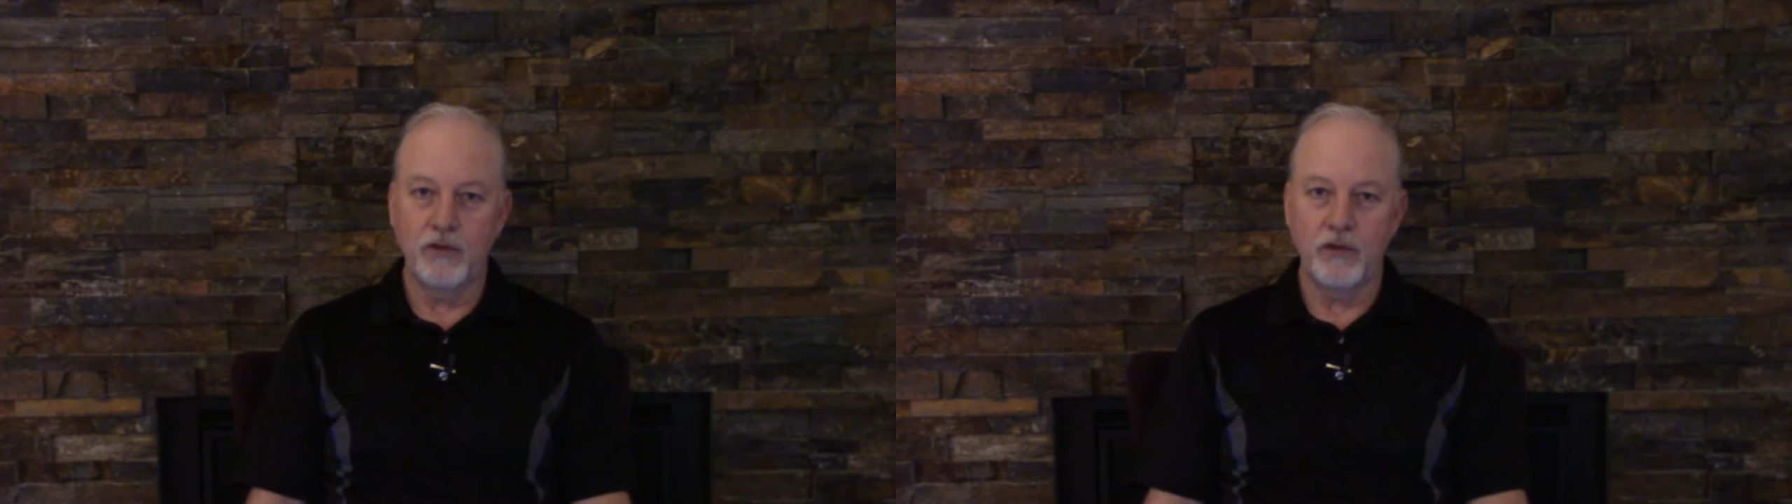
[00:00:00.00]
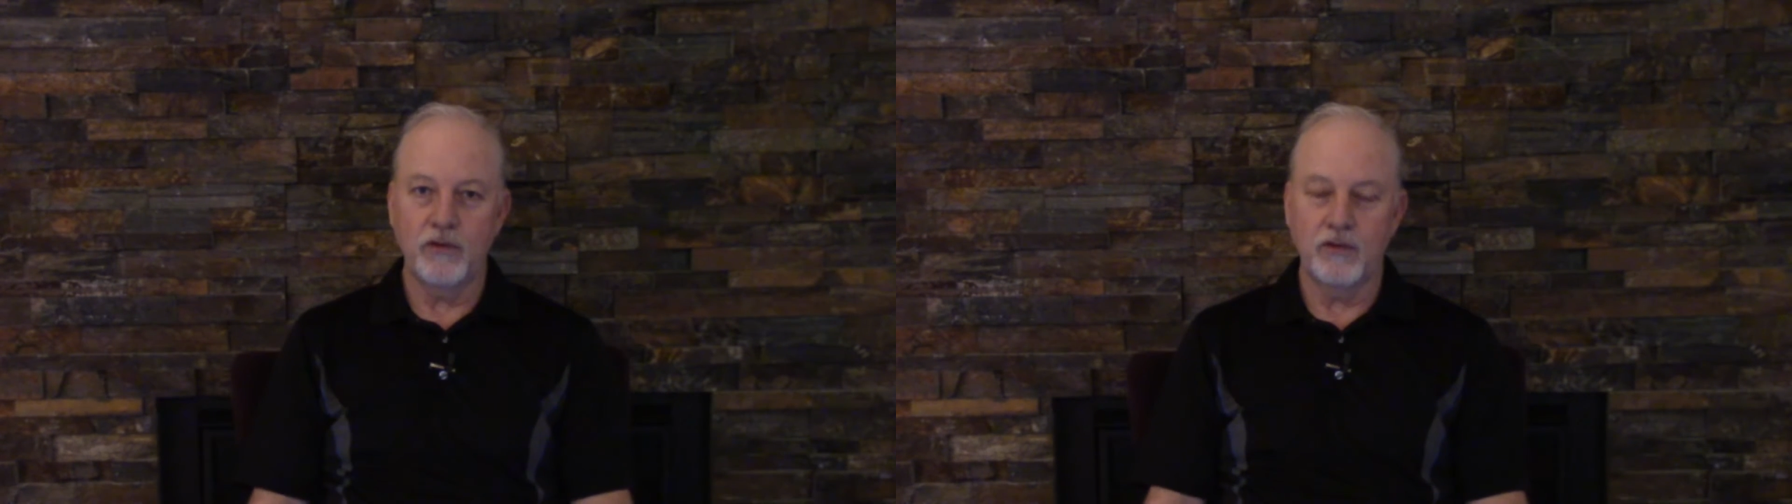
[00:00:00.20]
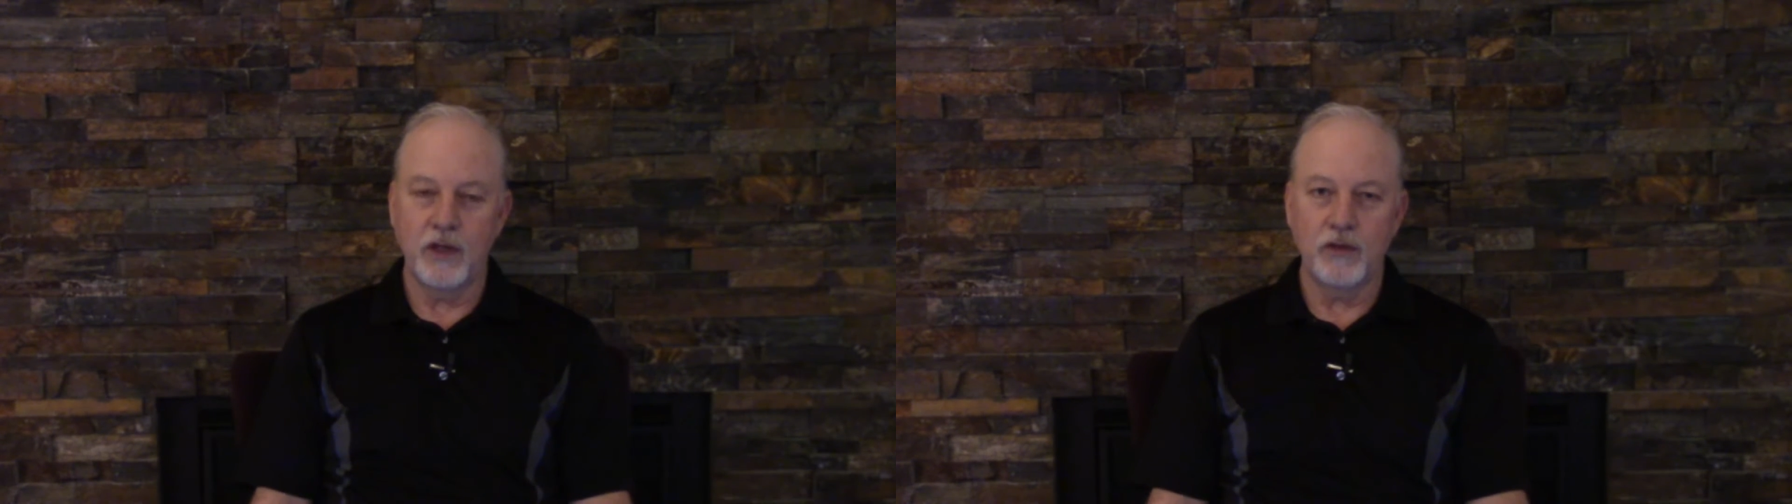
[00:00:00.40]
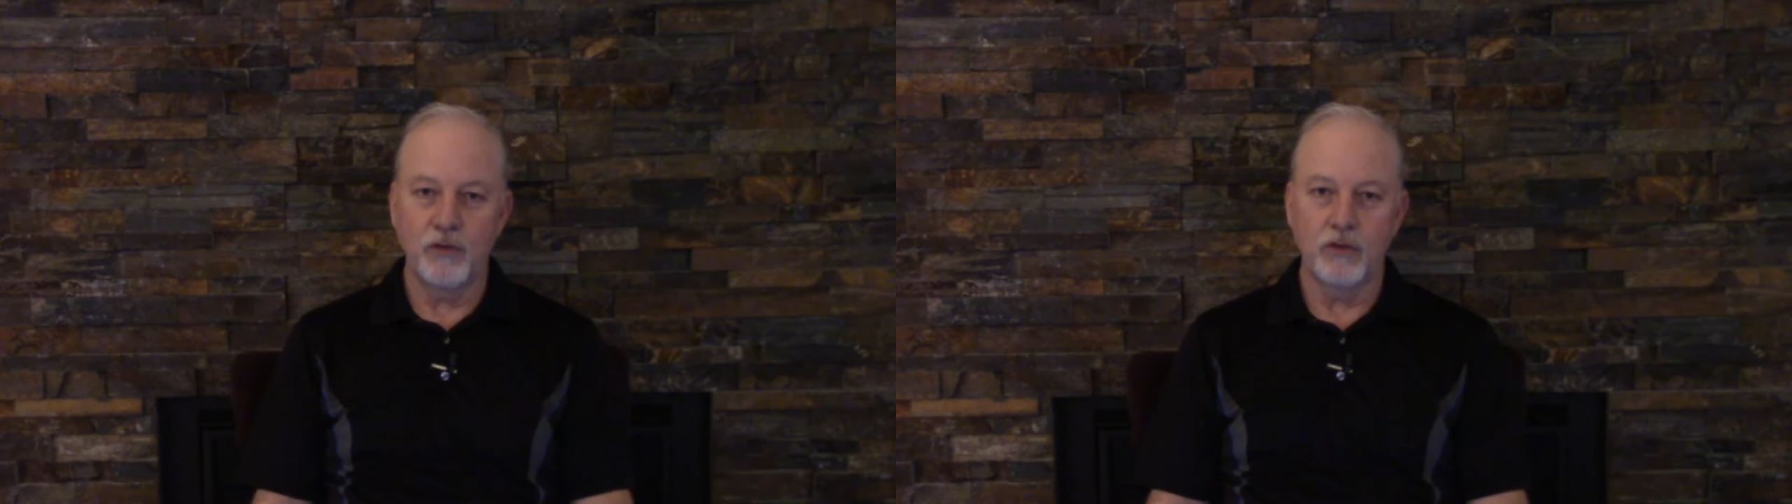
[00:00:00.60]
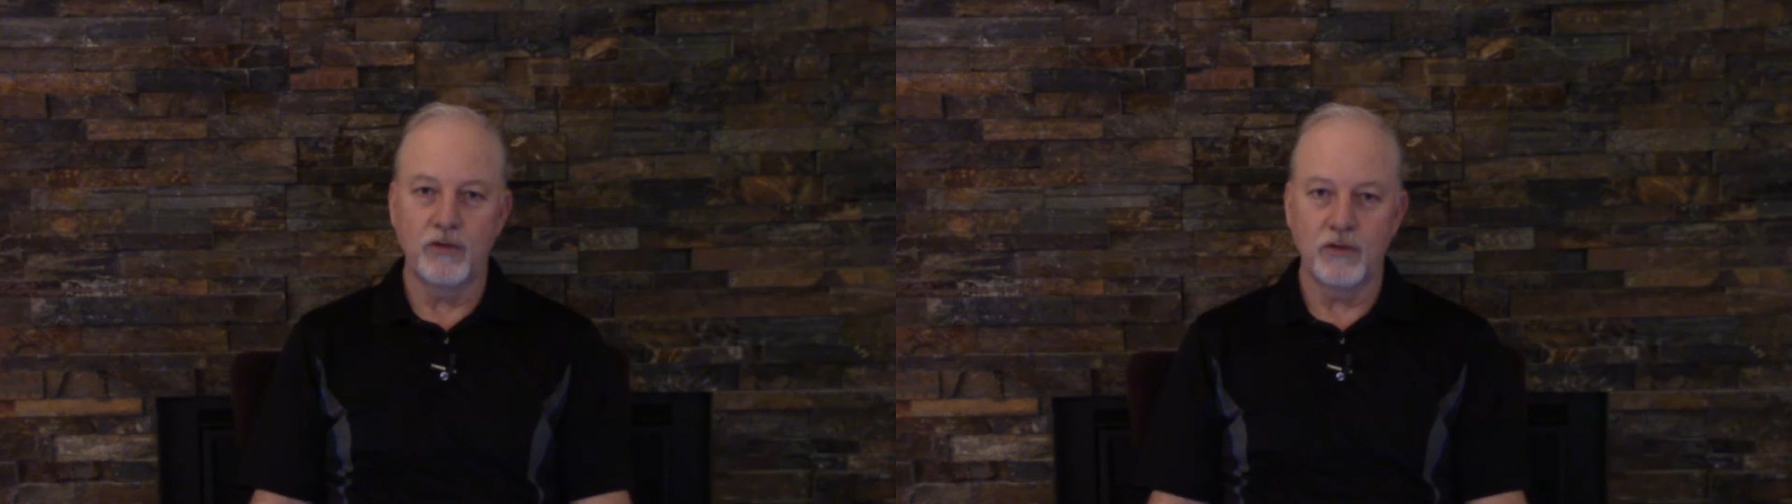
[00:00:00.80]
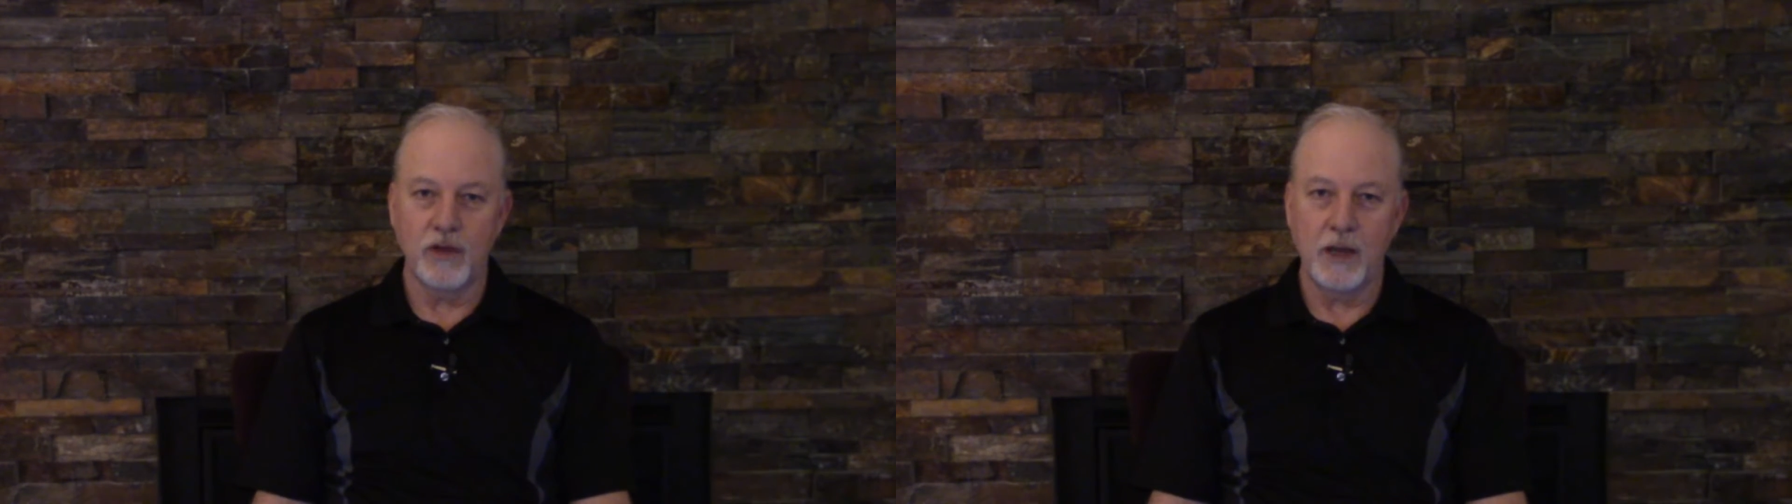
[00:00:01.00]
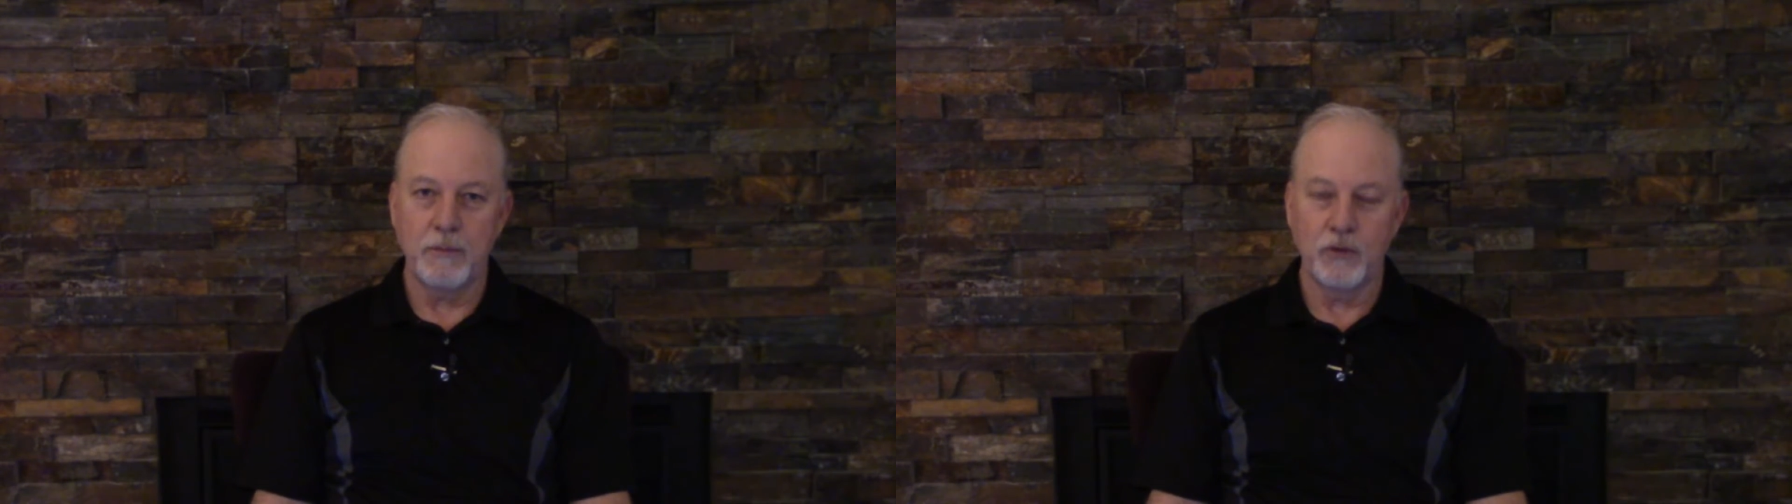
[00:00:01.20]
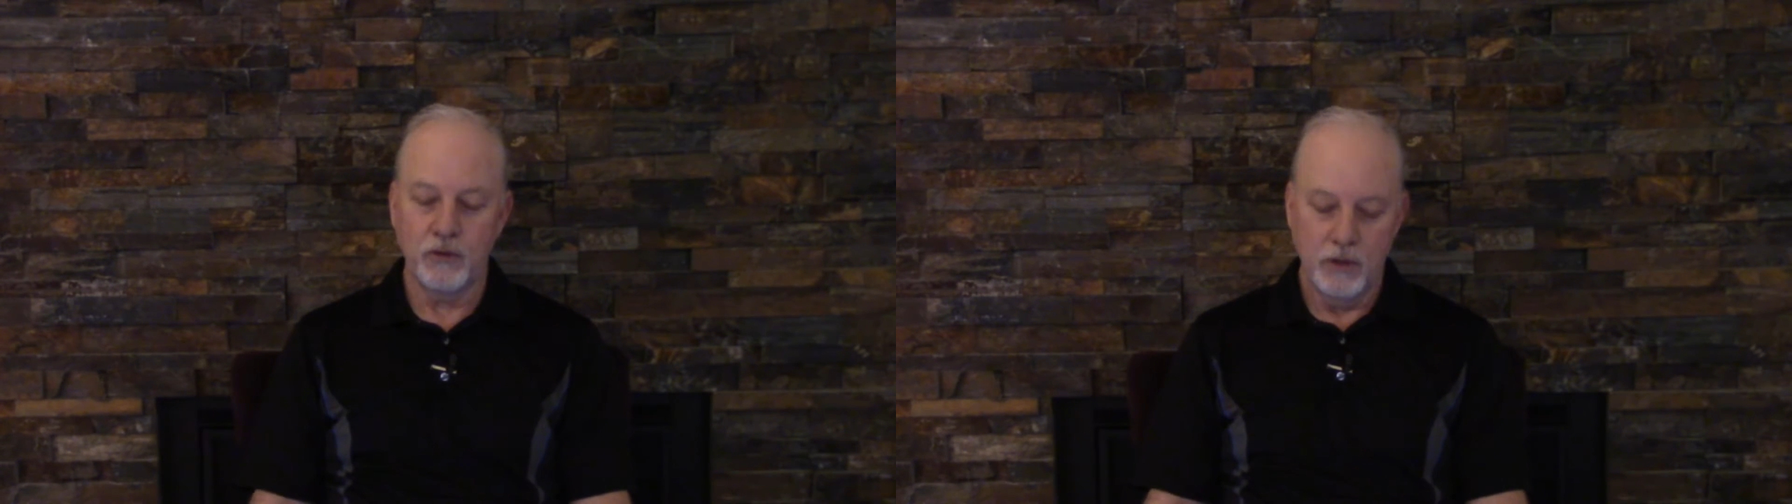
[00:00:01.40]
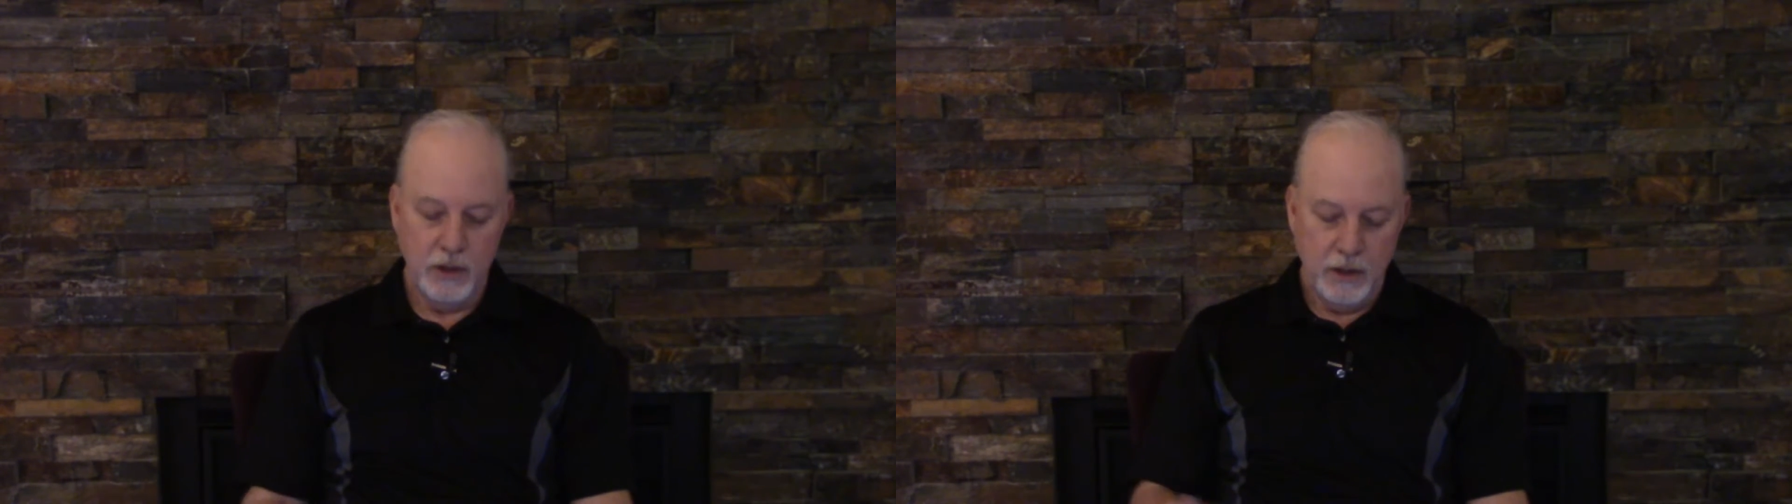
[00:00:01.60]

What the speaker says: Jesus said to his disciples.